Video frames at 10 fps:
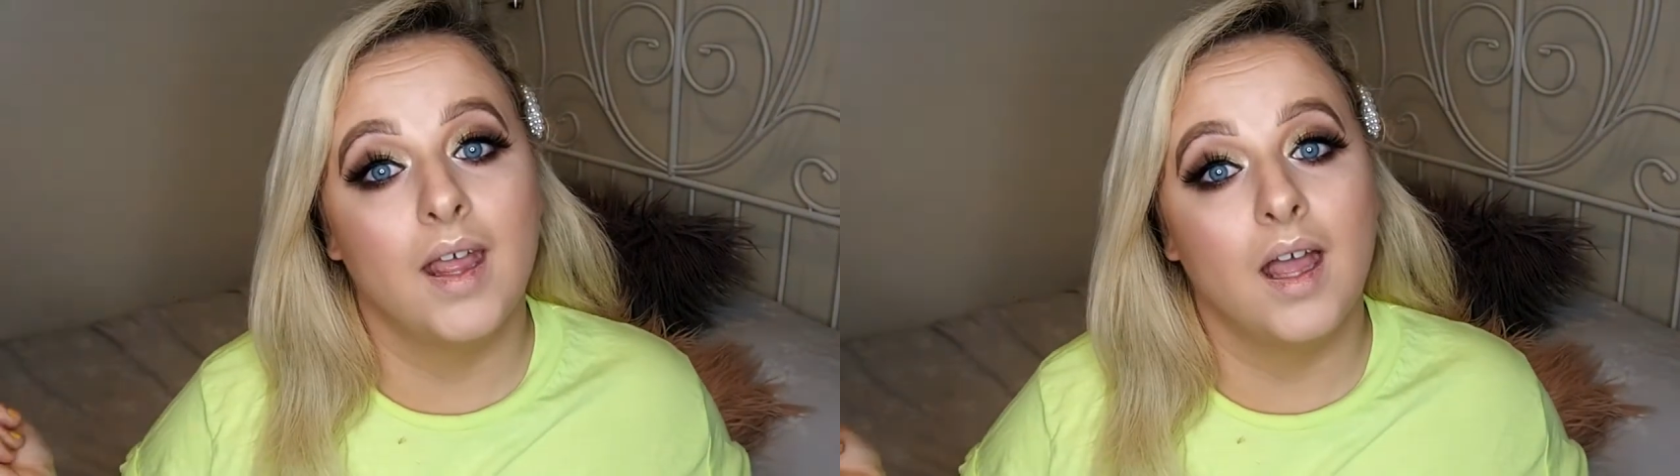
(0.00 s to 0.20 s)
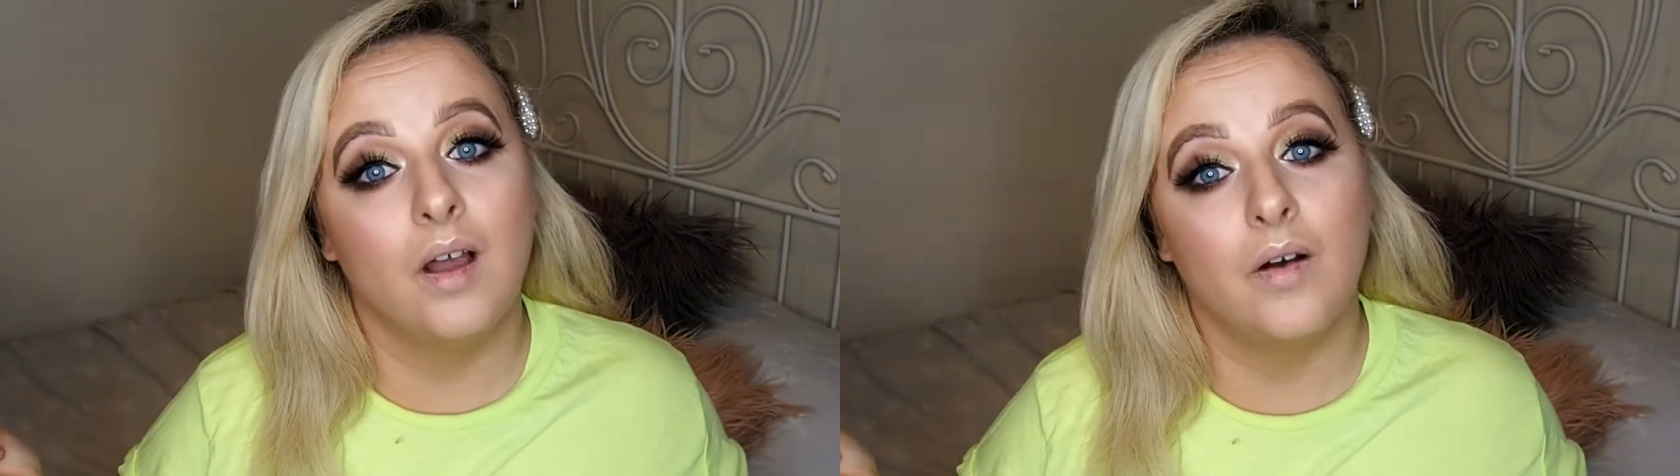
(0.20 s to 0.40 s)

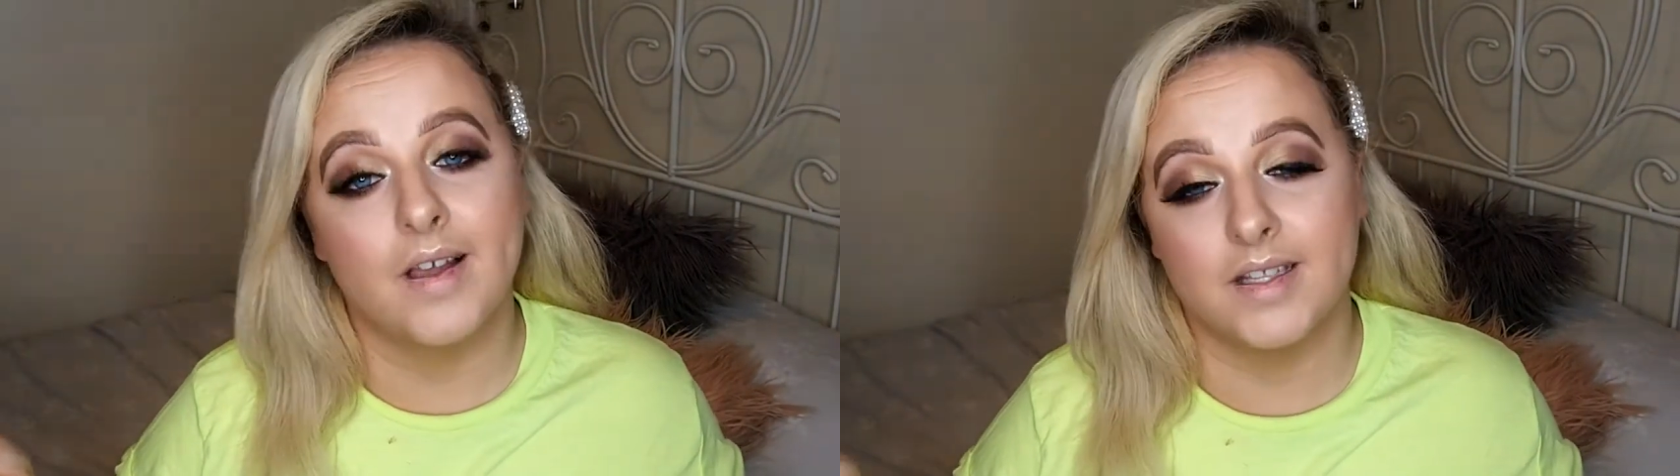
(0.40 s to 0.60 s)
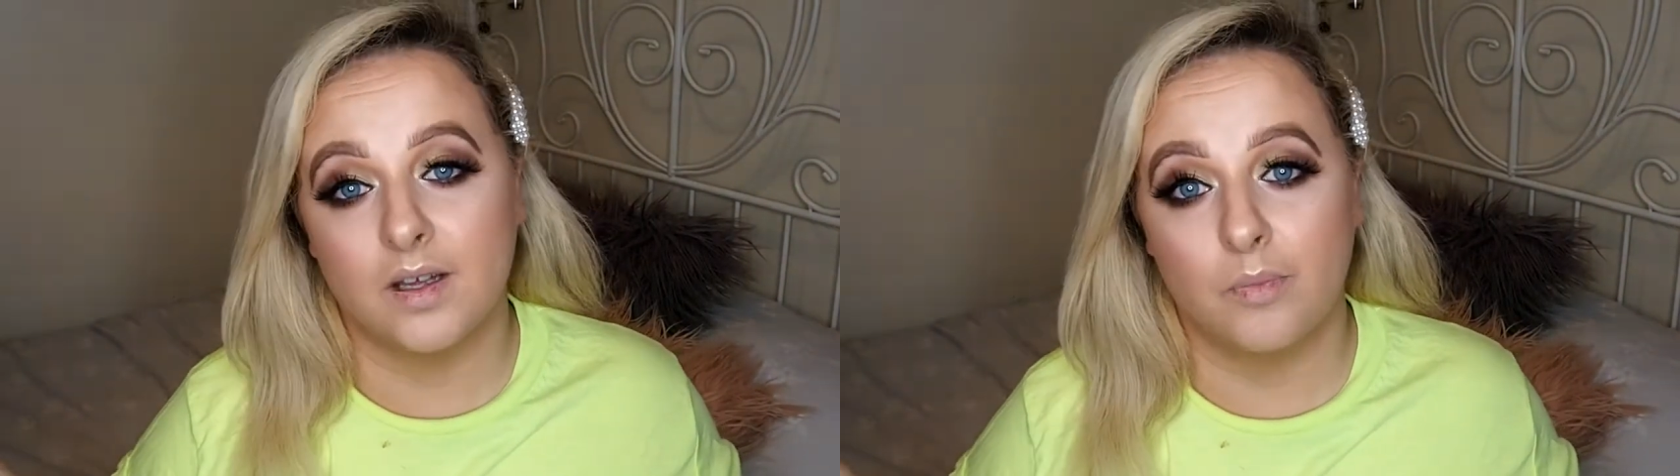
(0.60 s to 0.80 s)

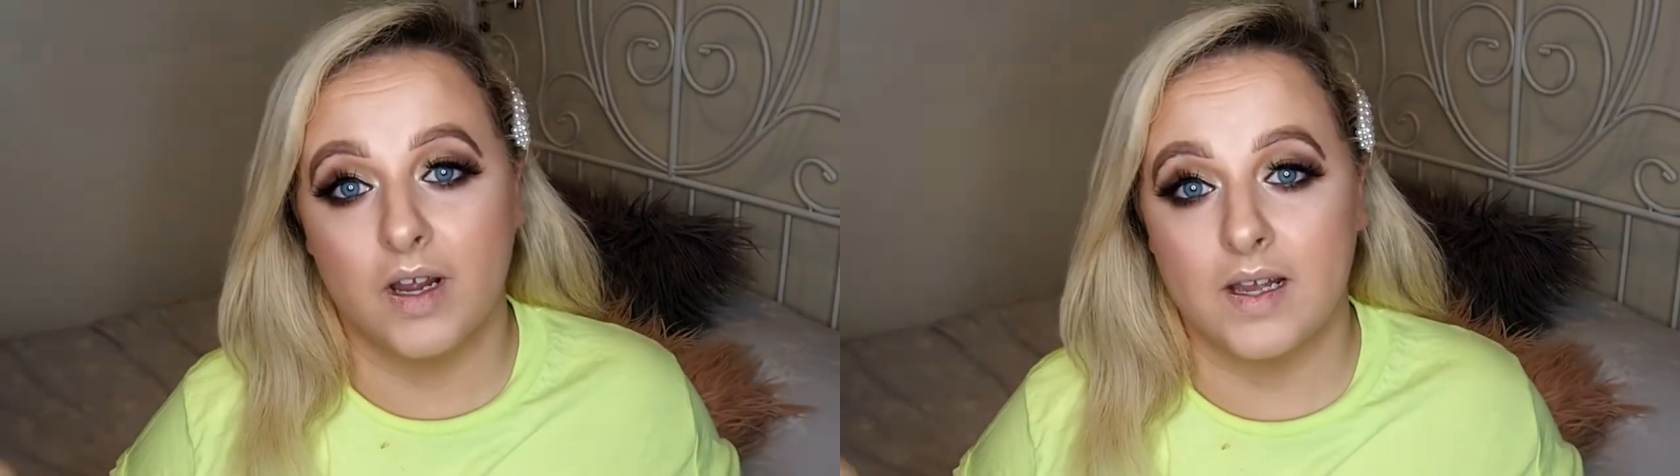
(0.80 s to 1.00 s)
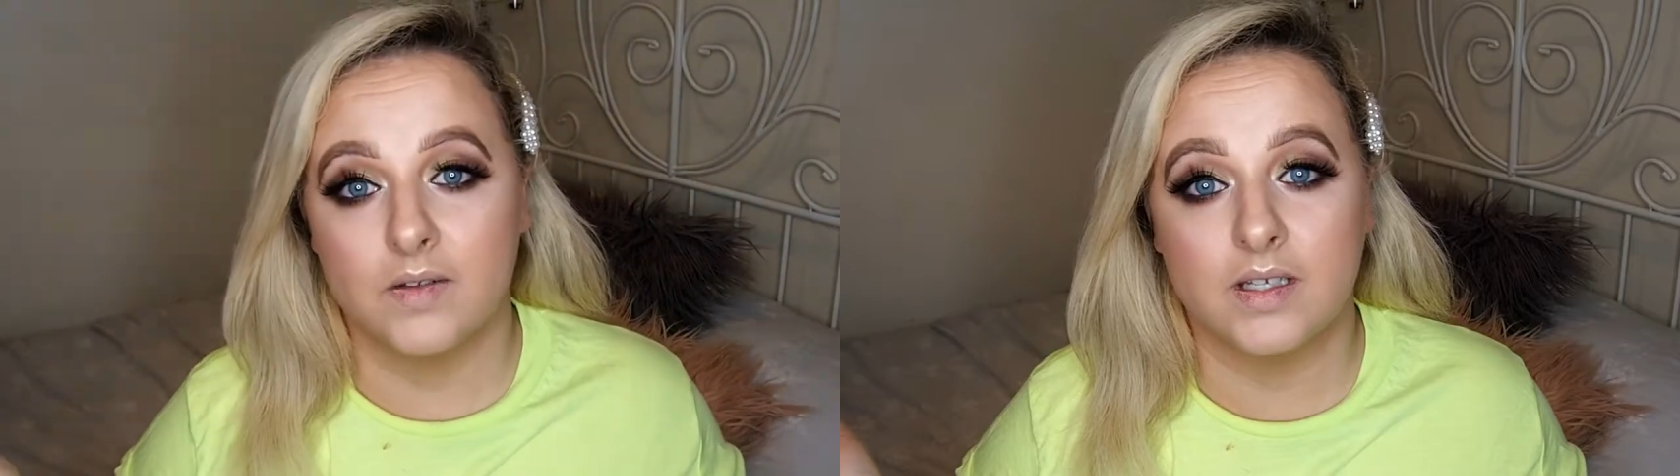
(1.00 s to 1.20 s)
Okay, so
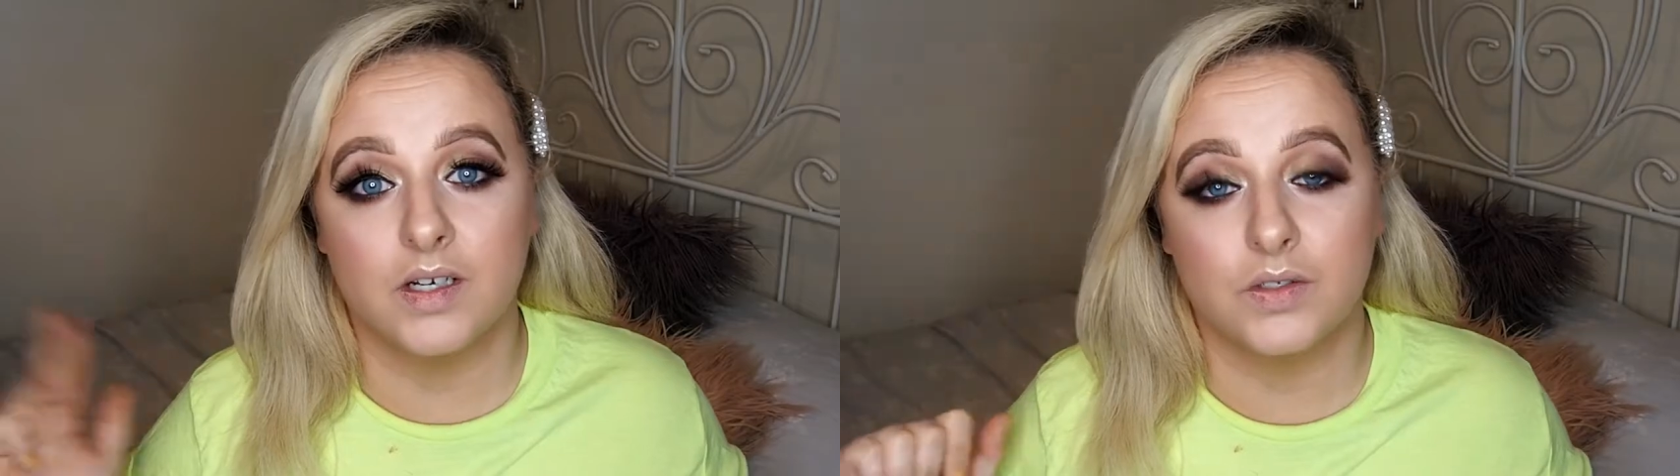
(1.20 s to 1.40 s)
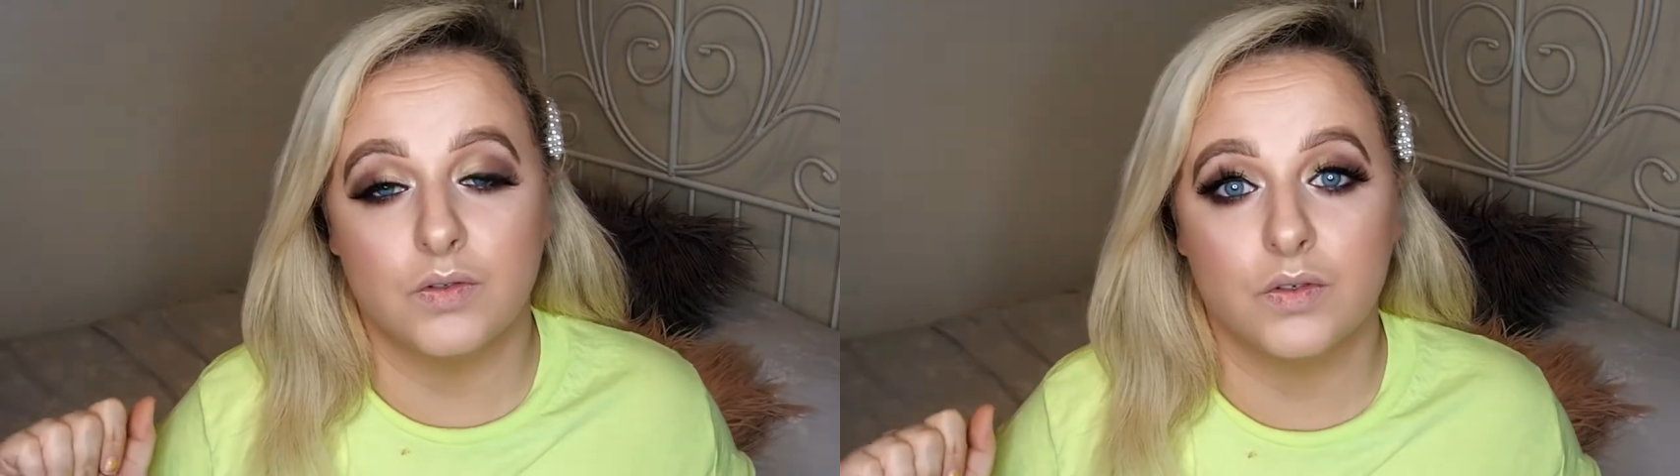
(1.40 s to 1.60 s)
brows are
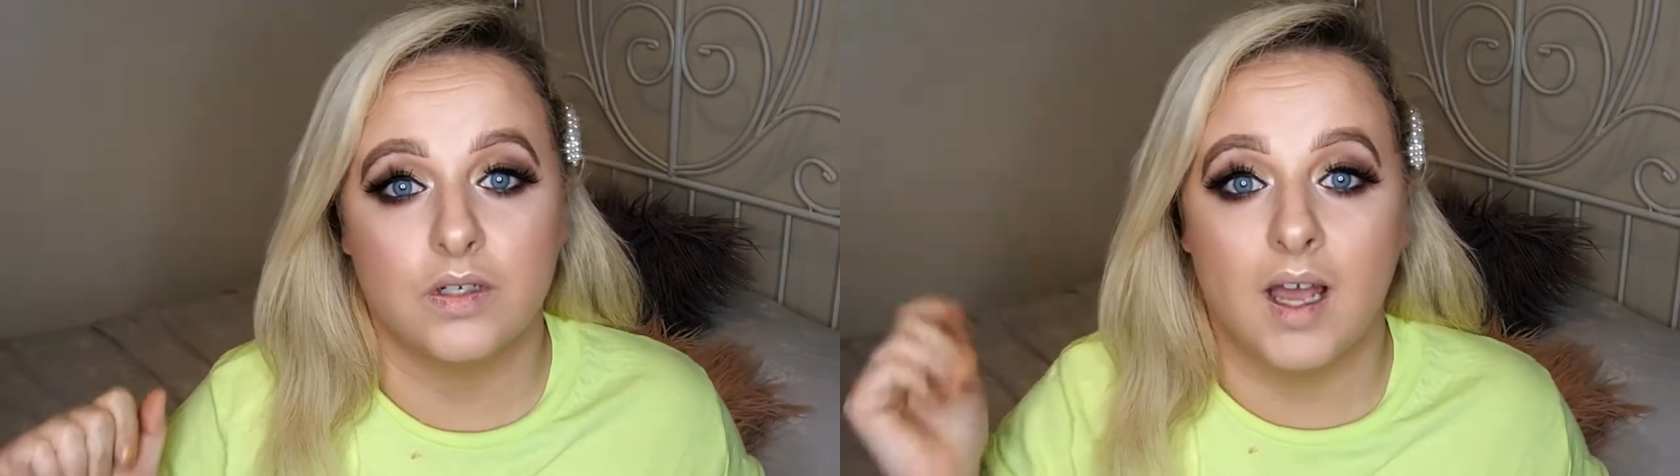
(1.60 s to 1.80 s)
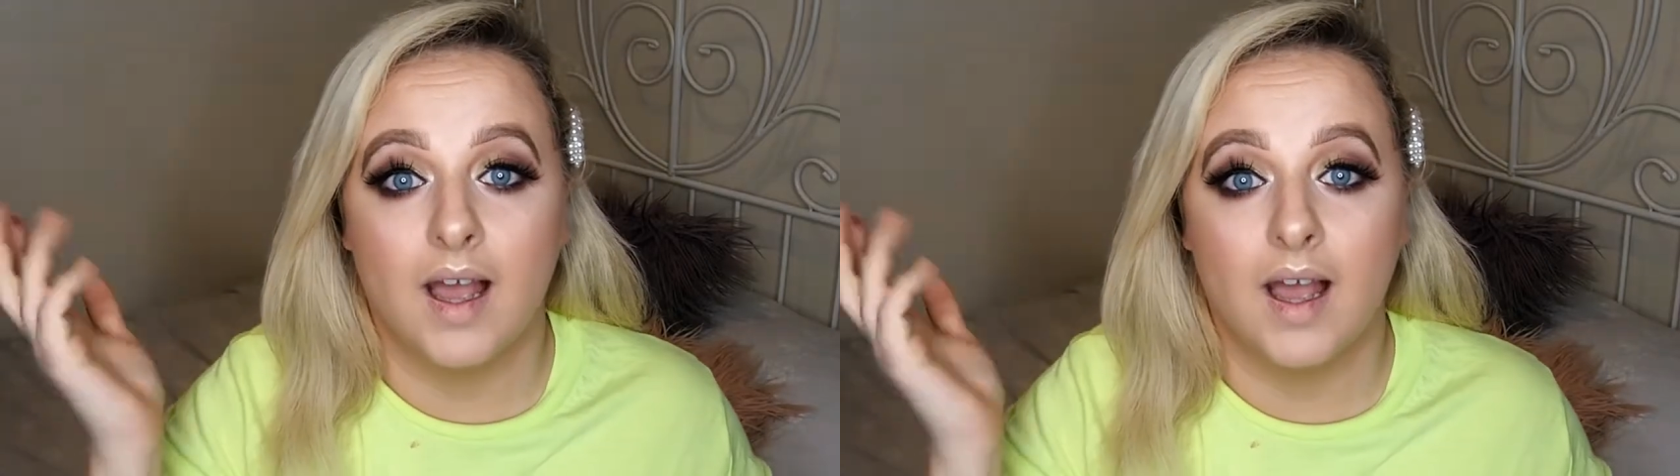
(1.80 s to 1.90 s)
done